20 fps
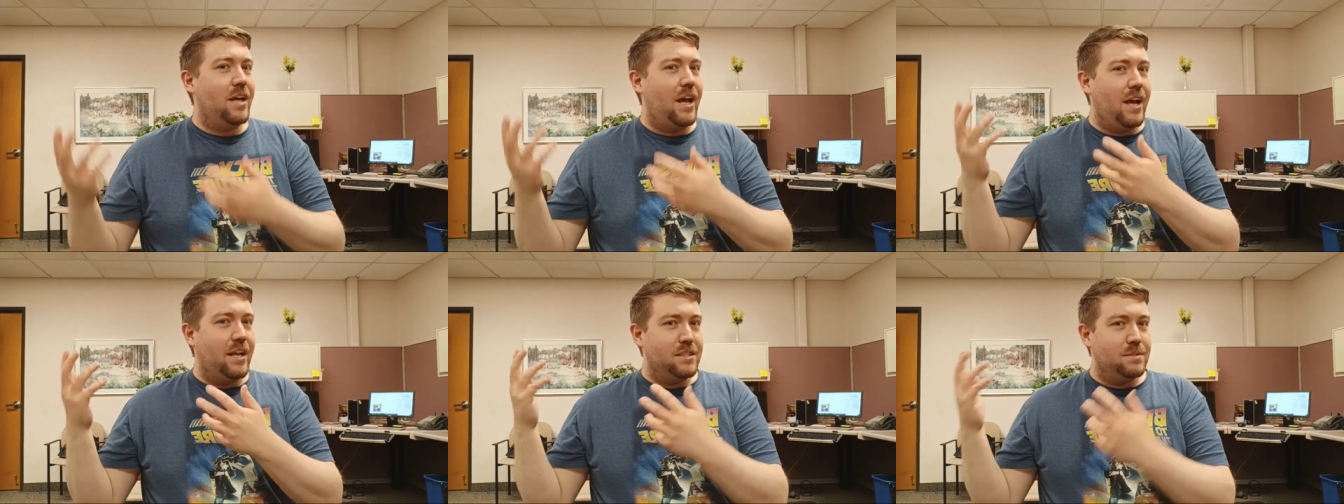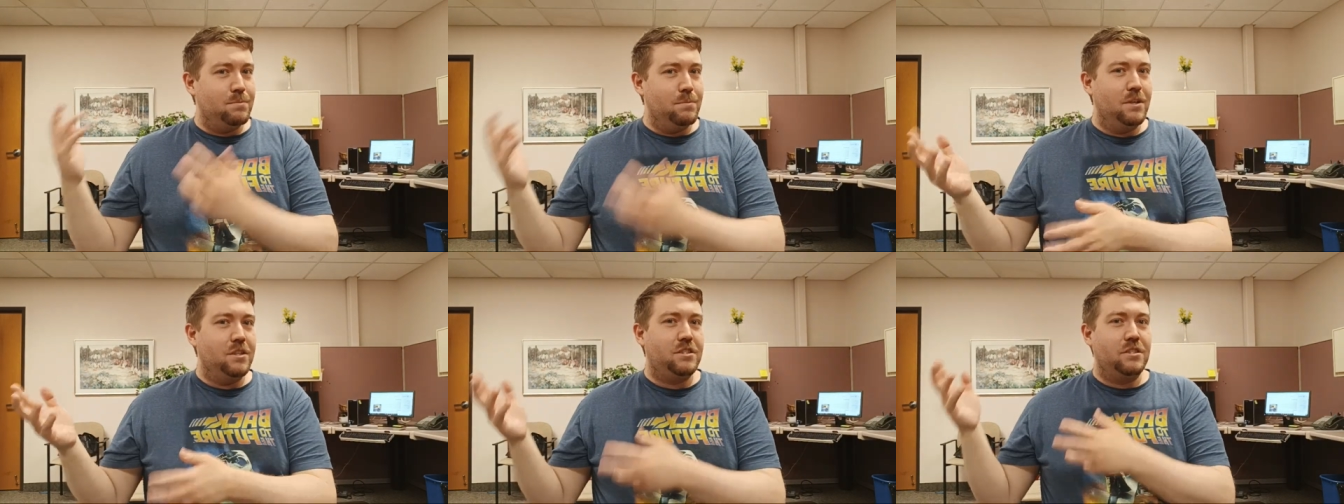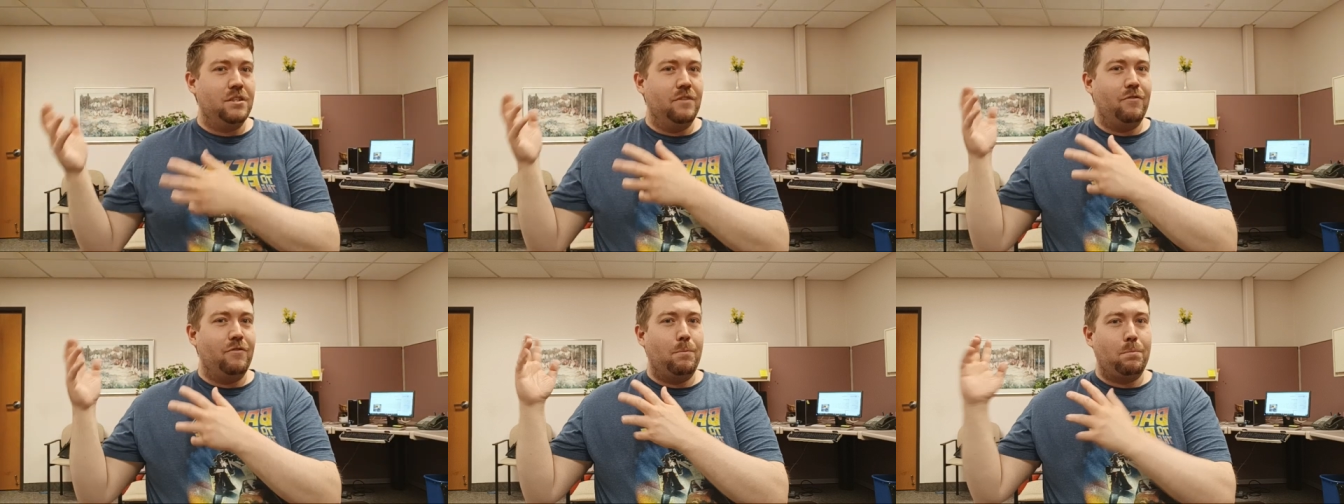as much
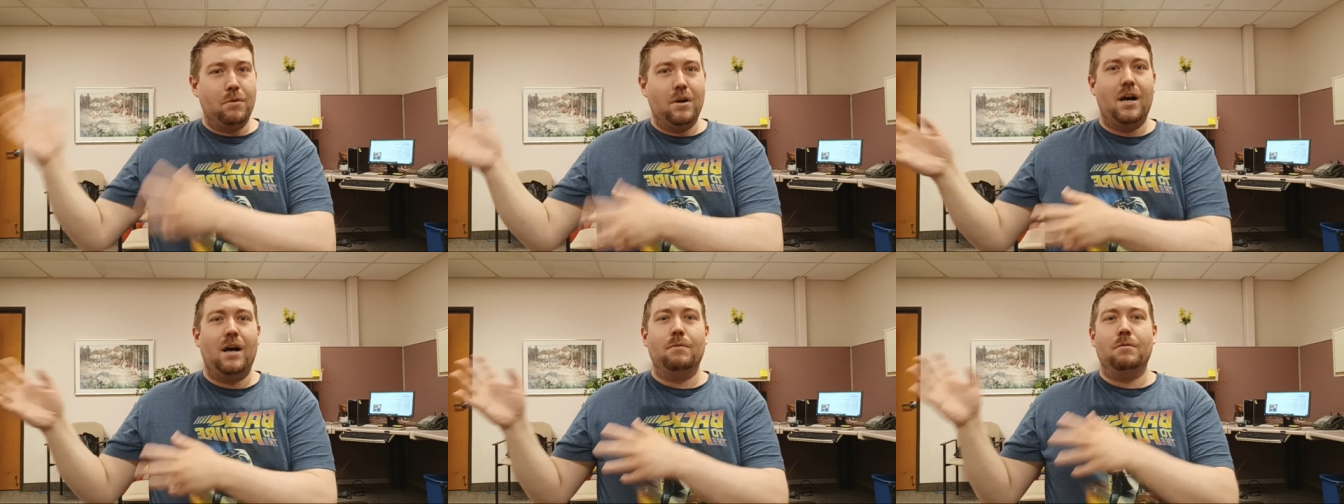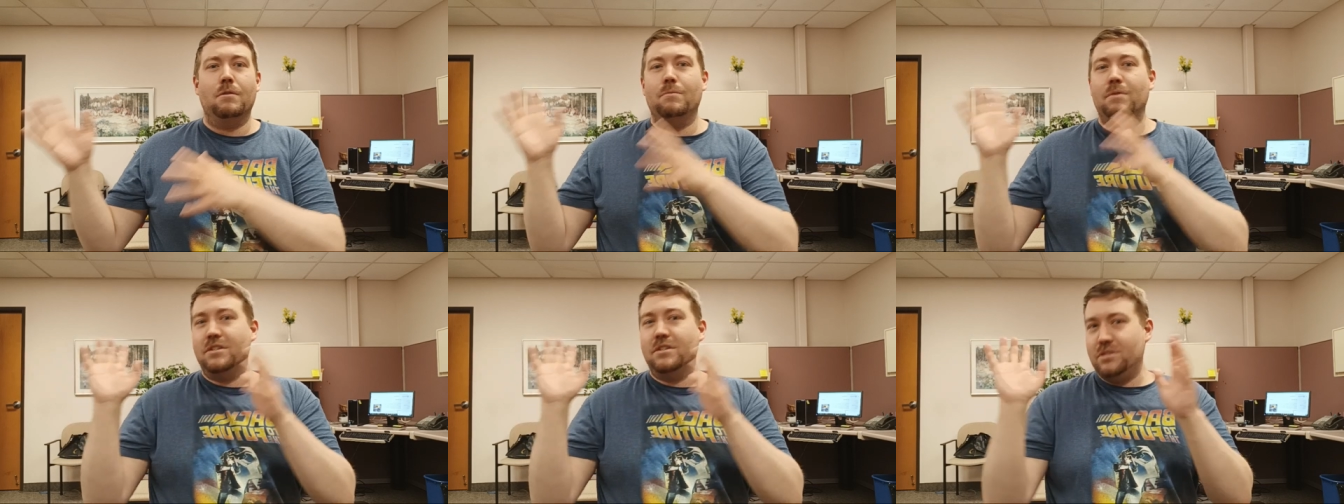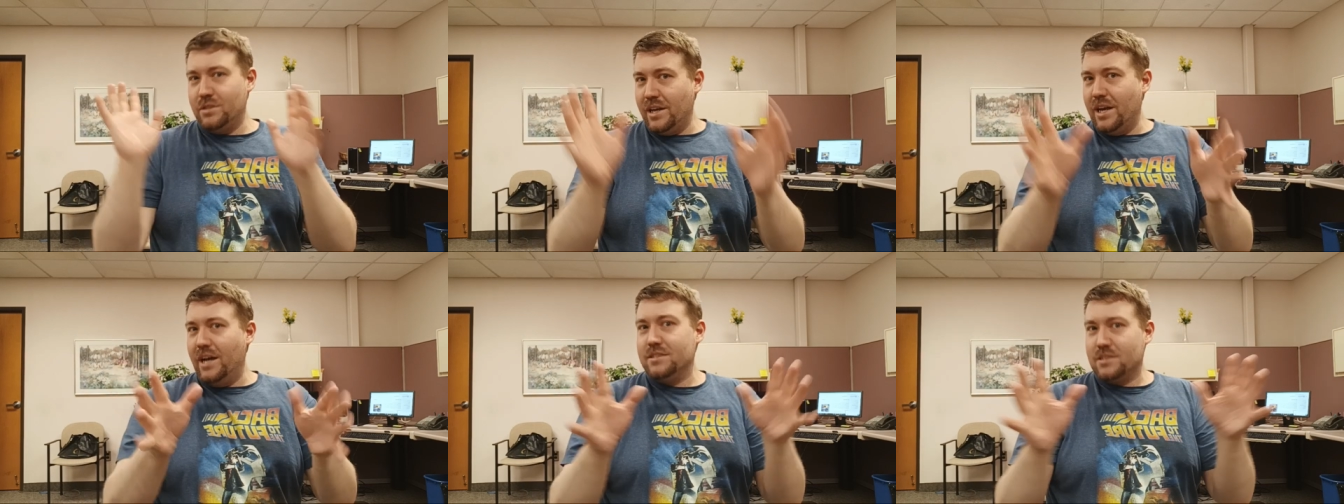of a problem as you
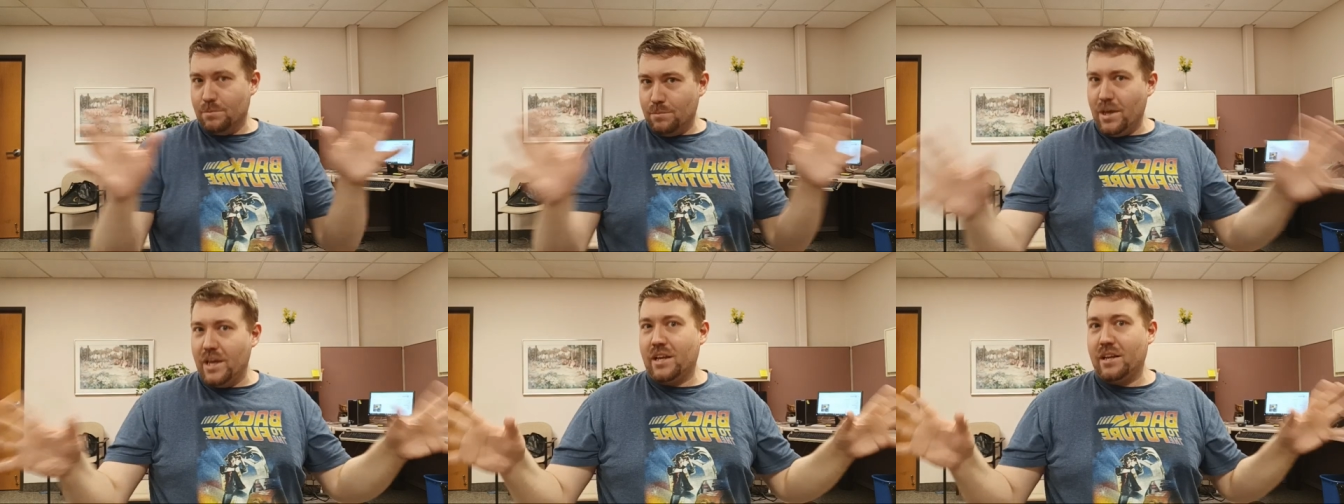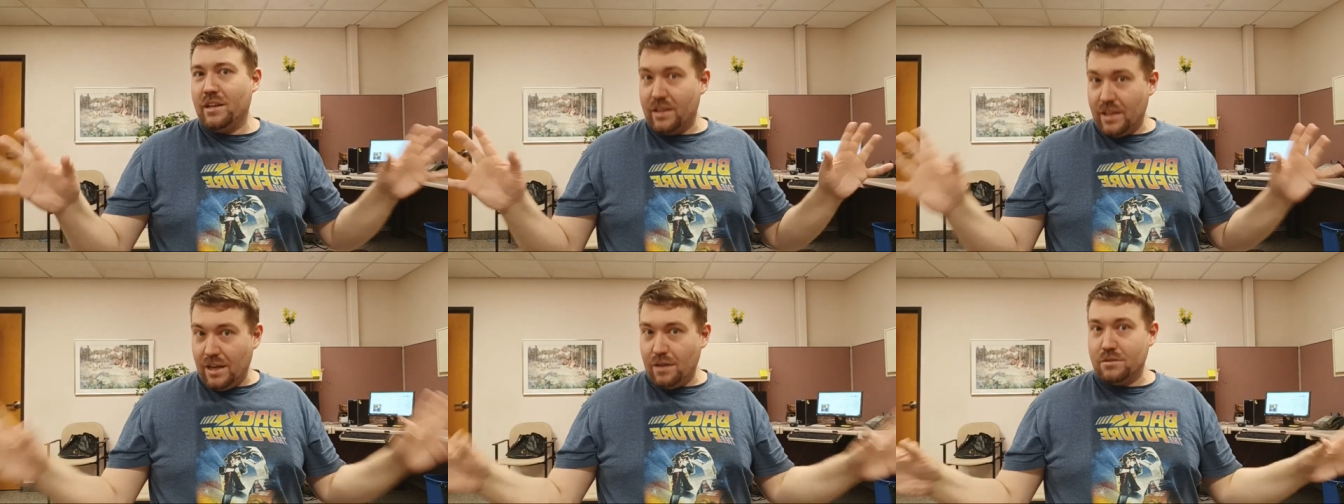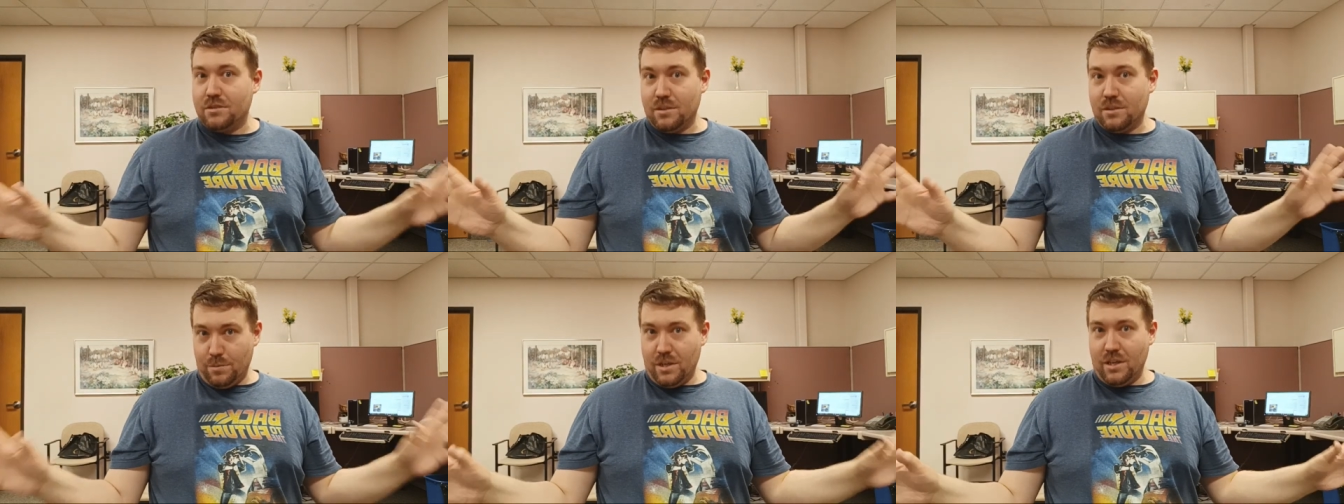guys are making it out
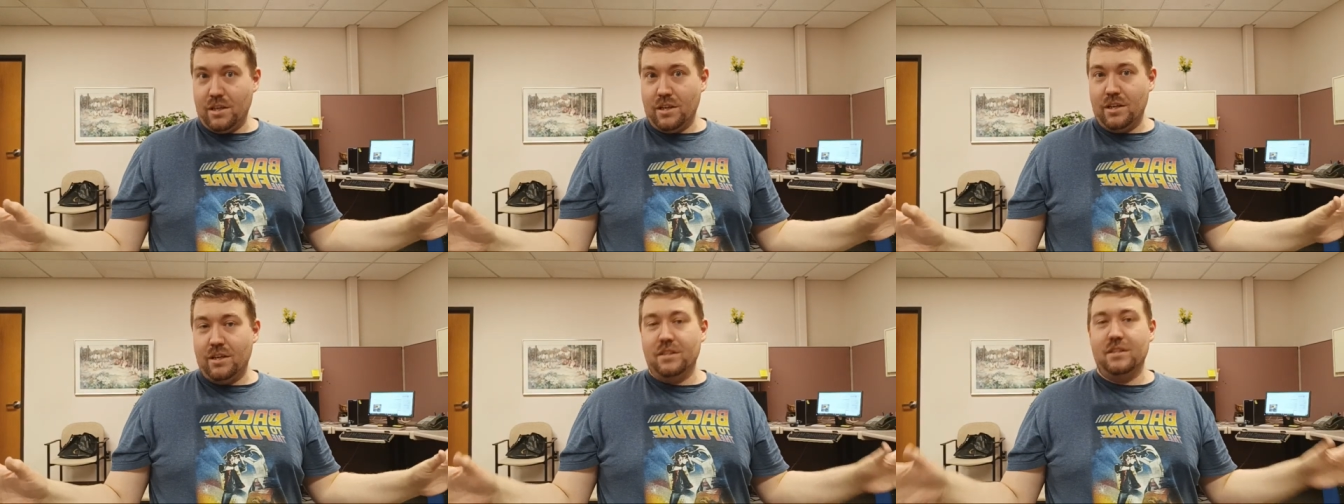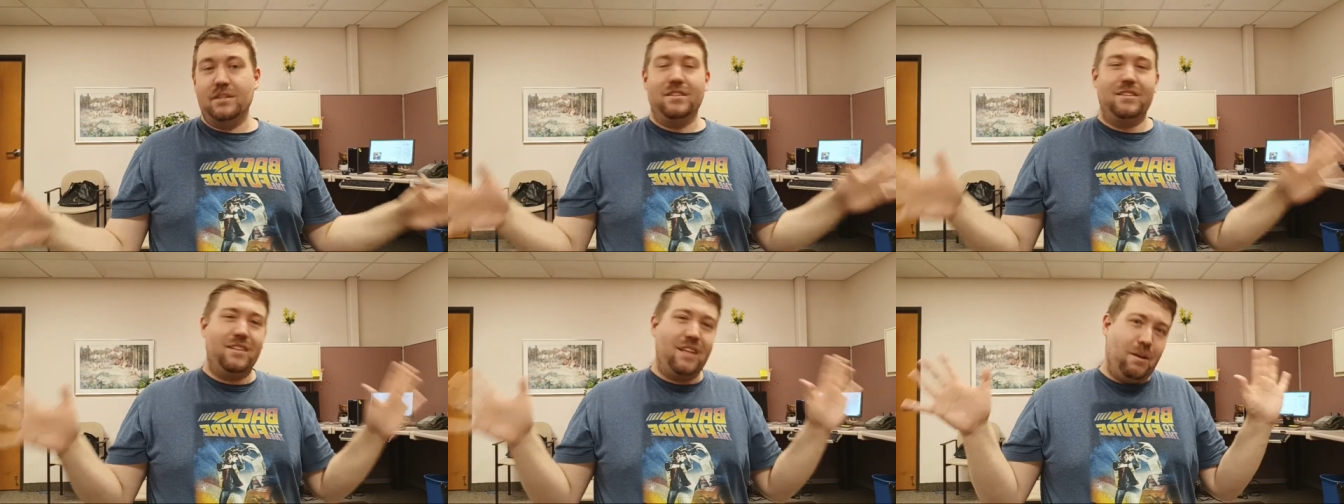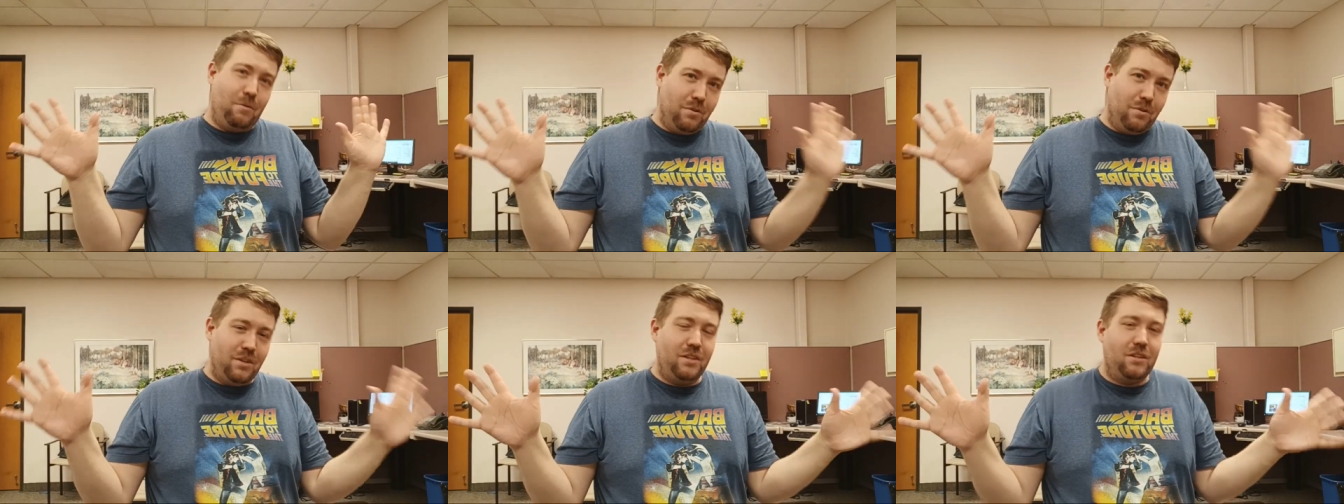to be, and they
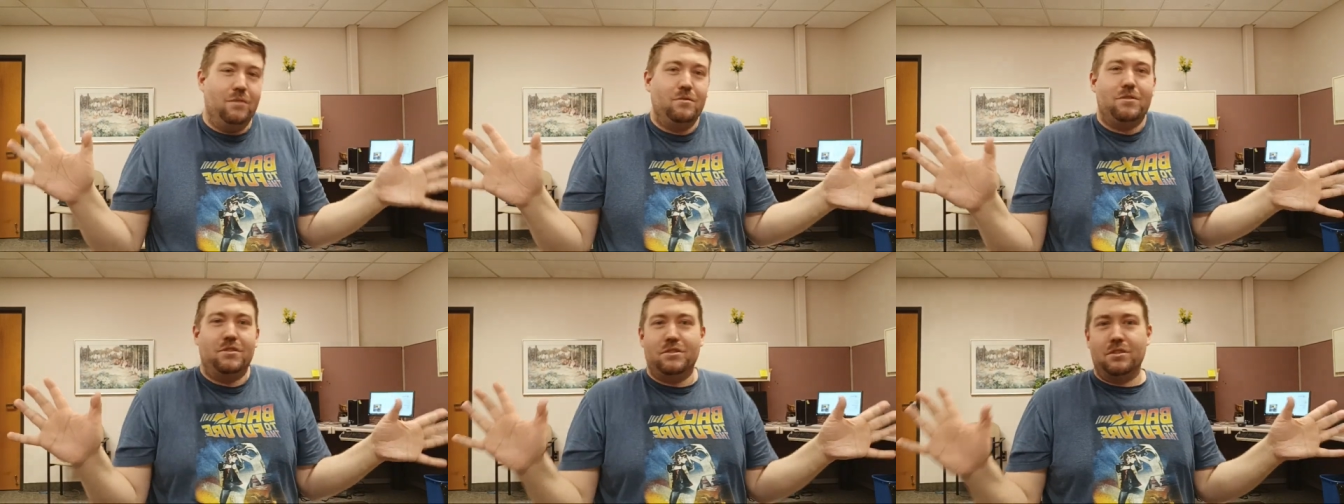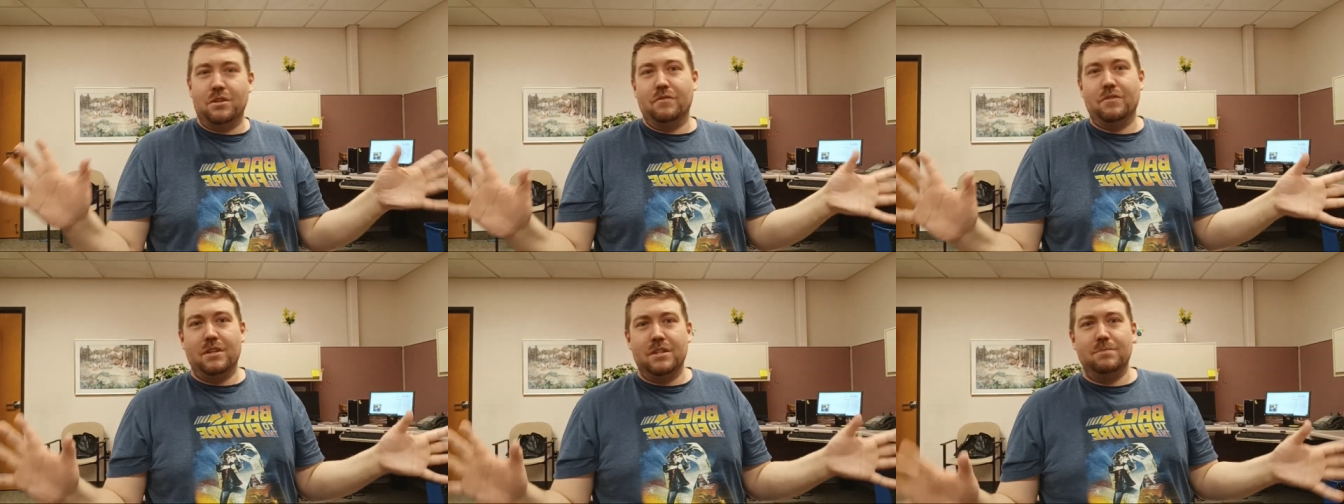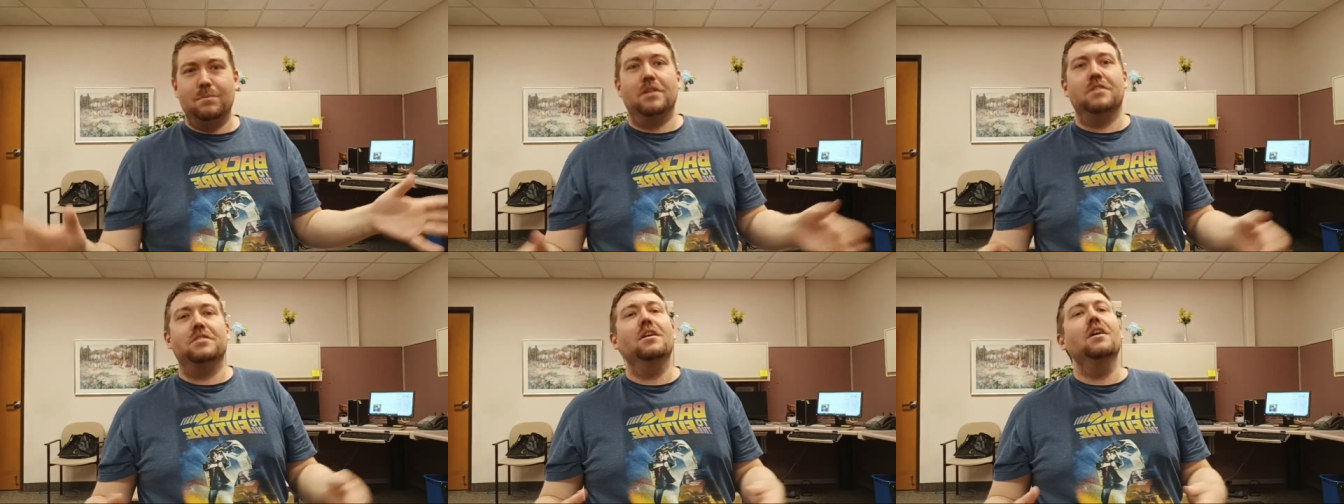really don't deserve it as
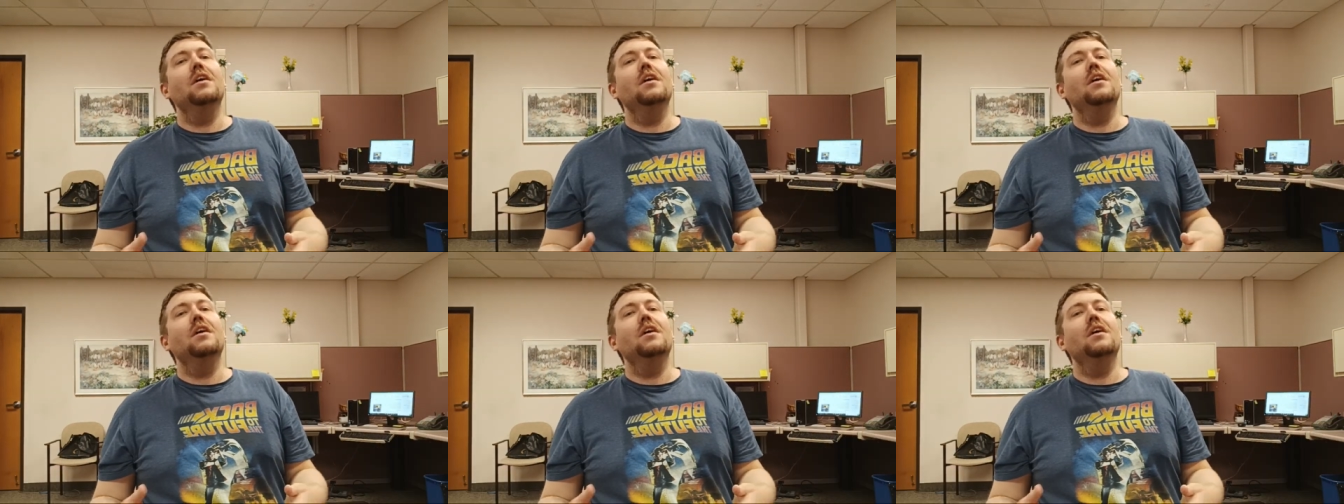much.